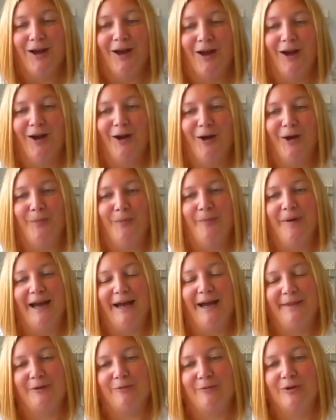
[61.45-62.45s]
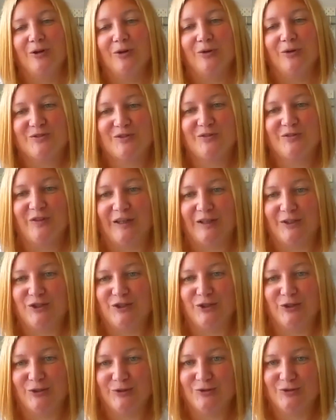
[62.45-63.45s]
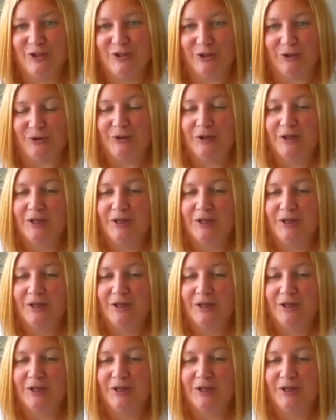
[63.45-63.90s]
And there are lots of things you can do.